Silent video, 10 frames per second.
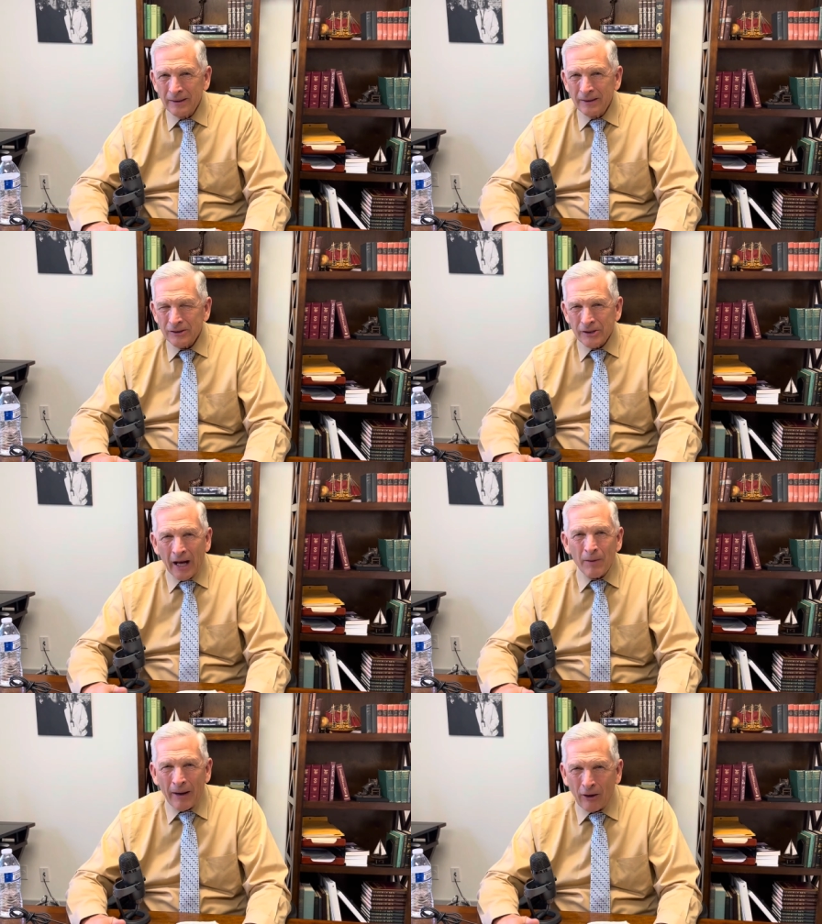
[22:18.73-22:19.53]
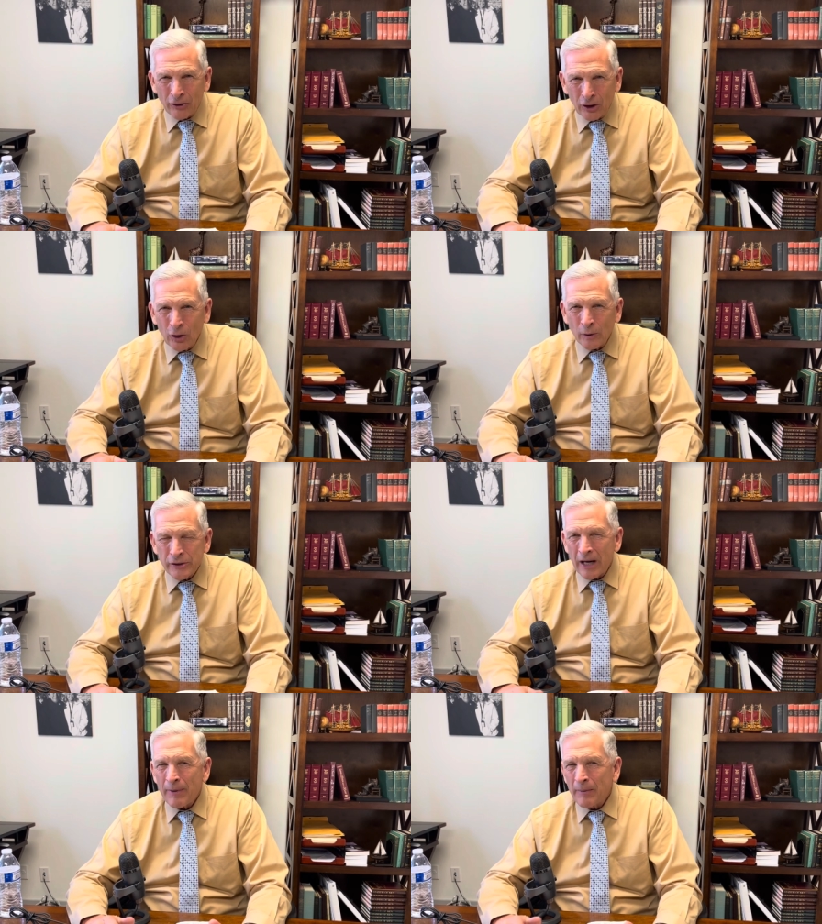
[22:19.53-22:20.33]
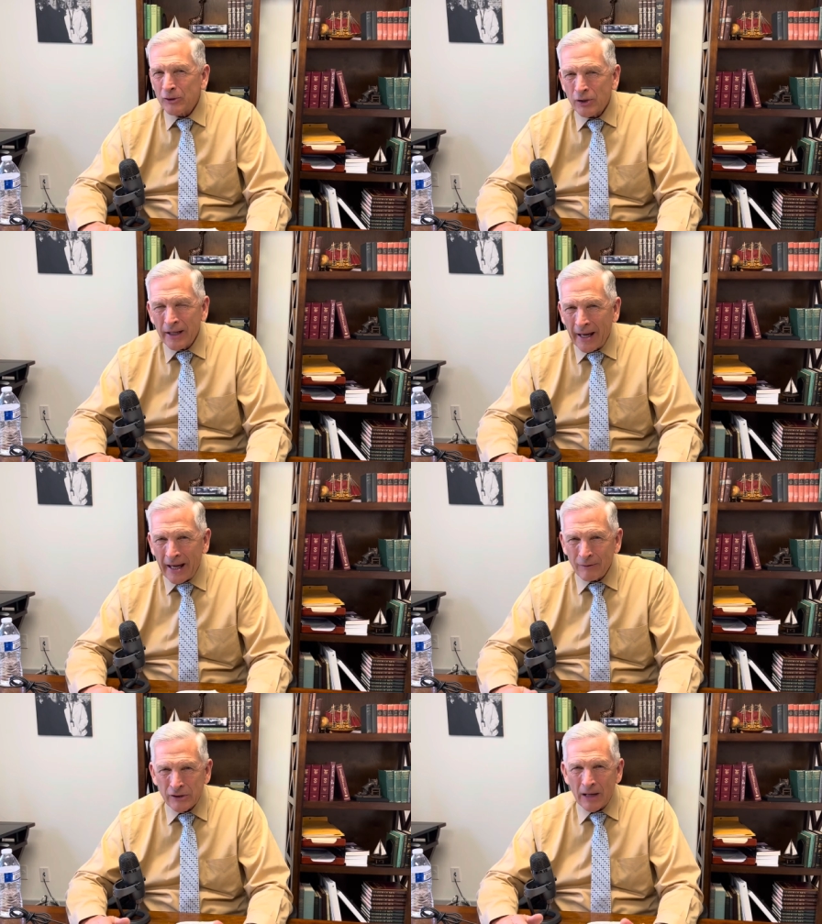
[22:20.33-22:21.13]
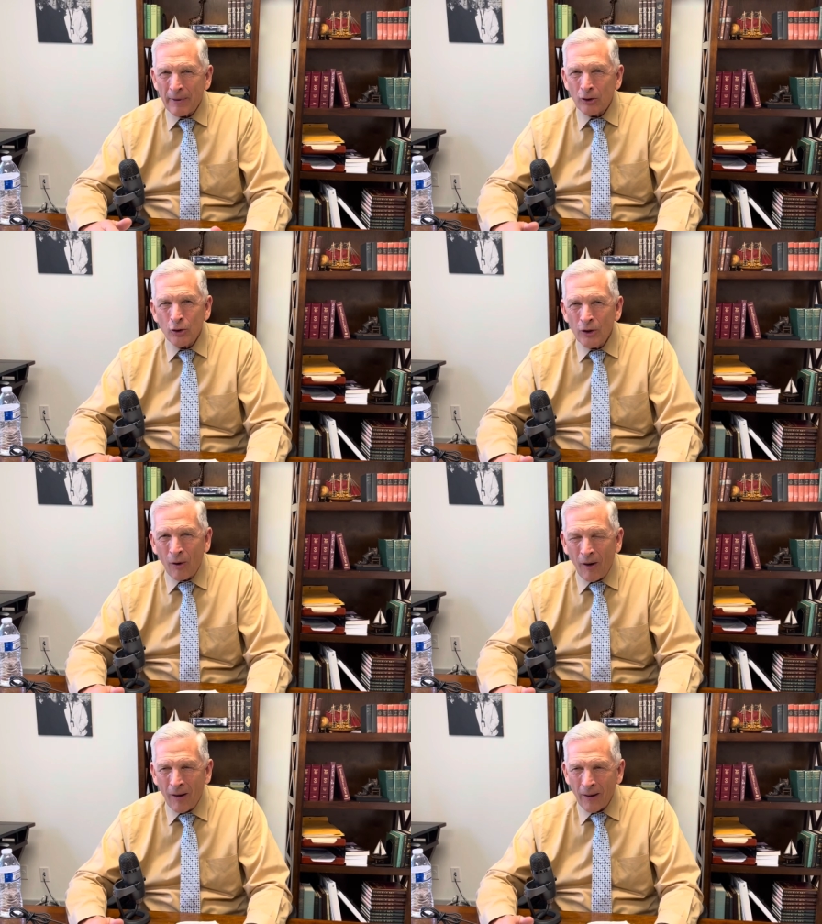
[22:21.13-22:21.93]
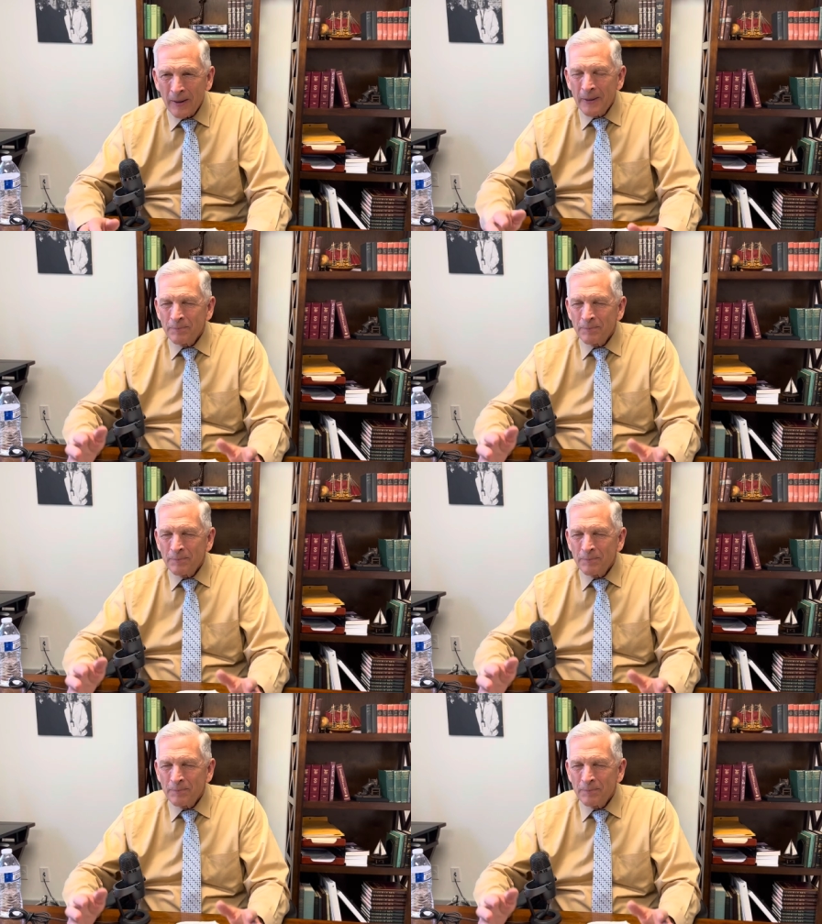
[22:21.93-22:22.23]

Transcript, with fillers: It's not about you. It's not about what you gave. It's not about who you are.